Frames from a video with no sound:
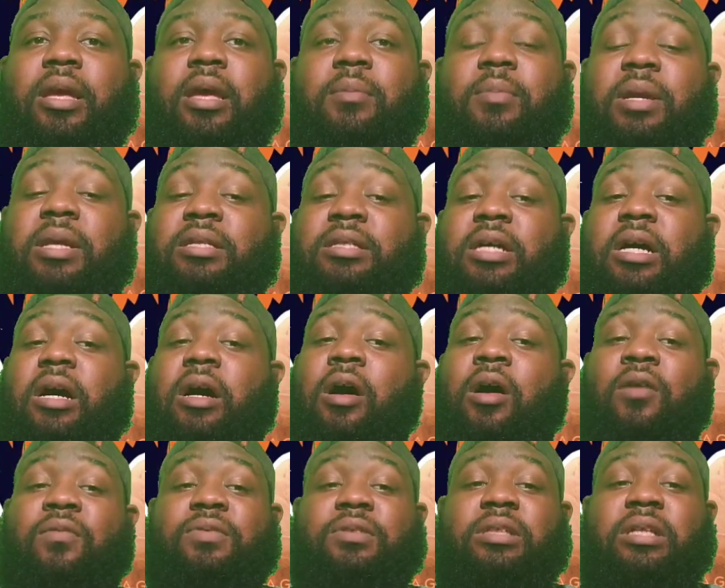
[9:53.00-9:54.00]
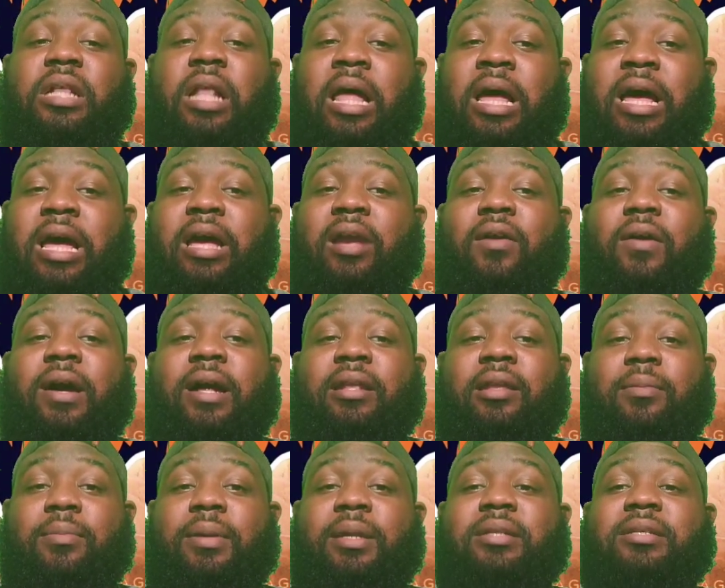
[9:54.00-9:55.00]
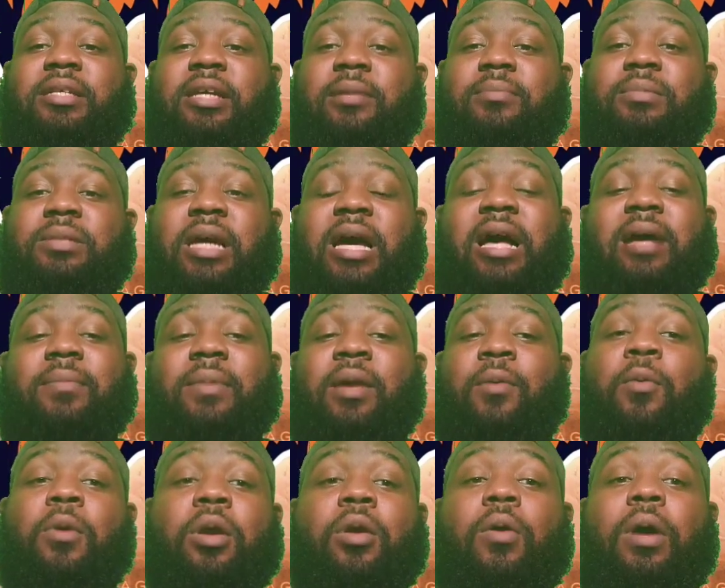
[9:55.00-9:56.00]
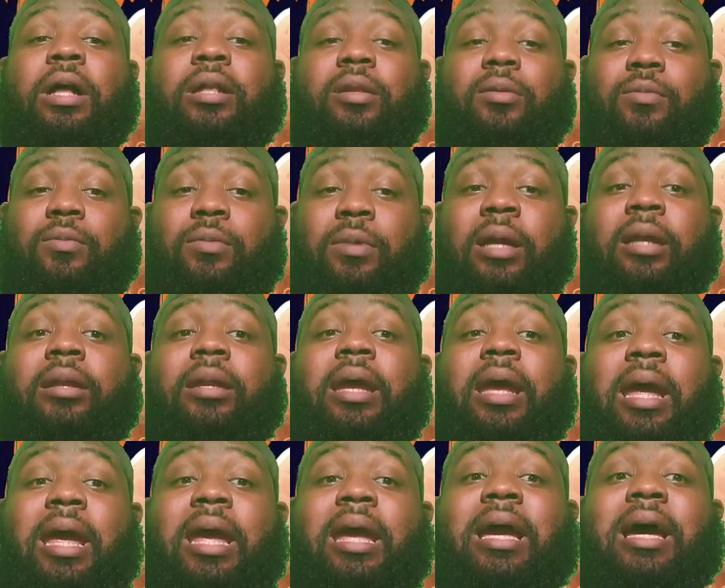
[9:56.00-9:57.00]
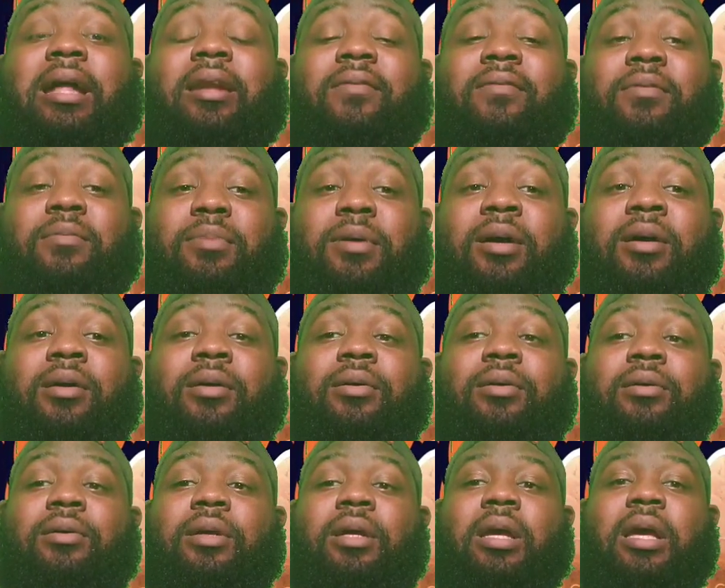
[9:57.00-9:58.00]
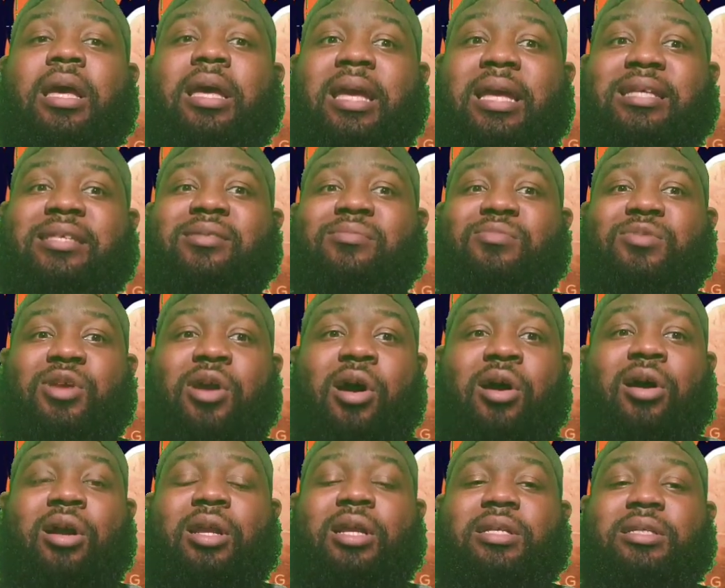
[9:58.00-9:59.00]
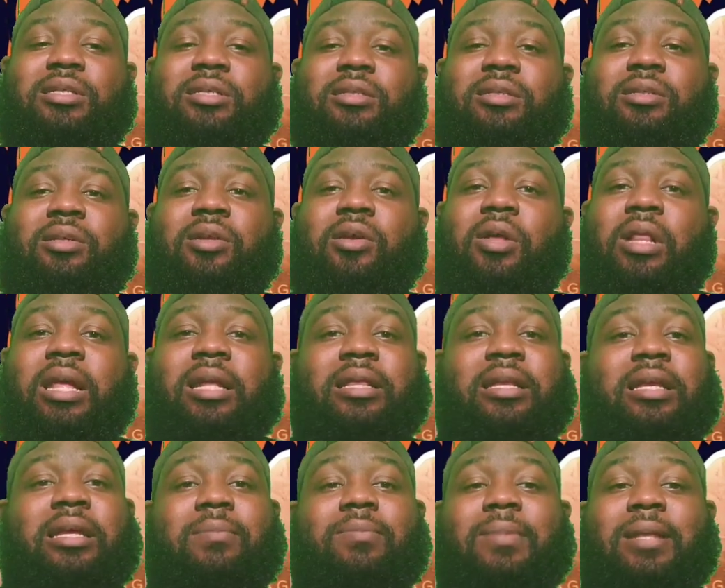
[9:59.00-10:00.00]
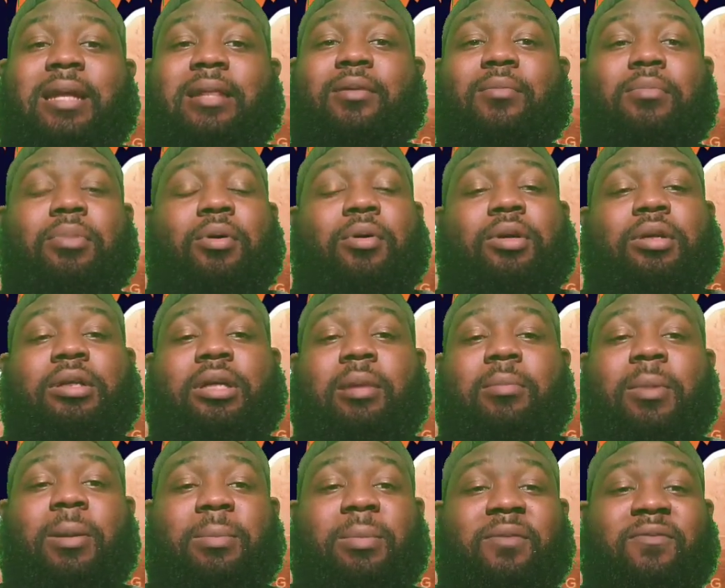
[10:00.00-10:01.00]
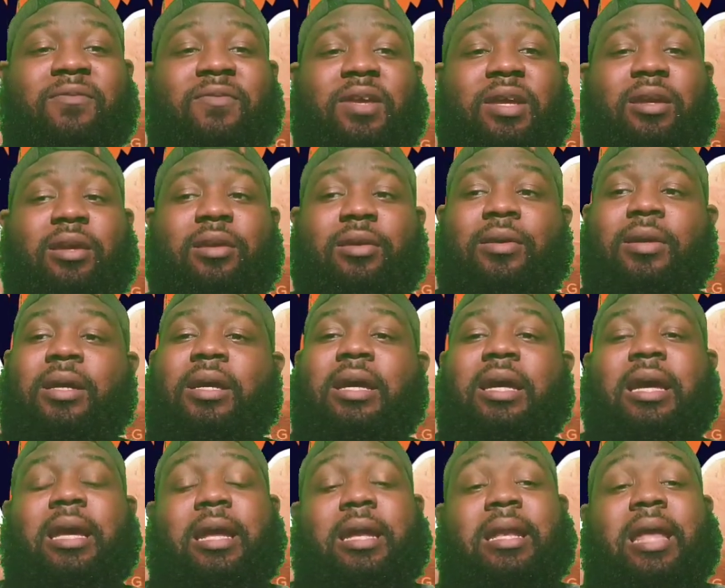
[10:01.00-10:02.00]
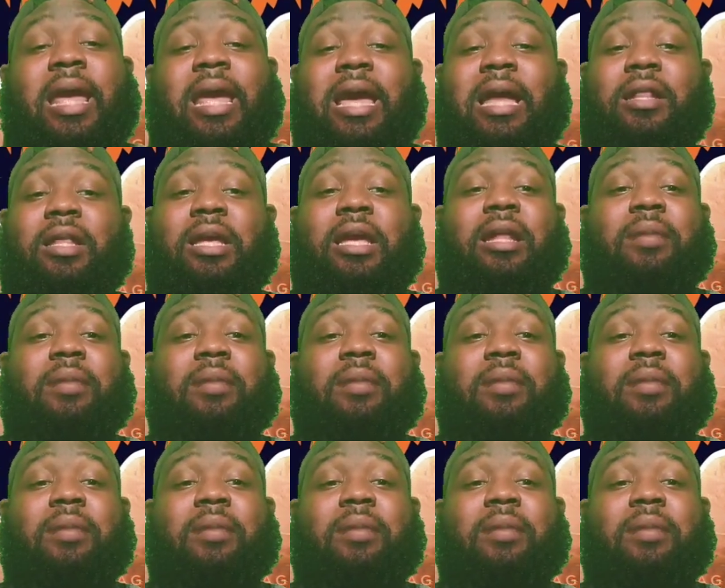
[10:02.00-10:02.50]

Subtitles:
That means our offensive line is going to have to be tip-top, and we're going to have to run the heck out of the ball. get some yardage. You know, let them boys come up the field, and they have to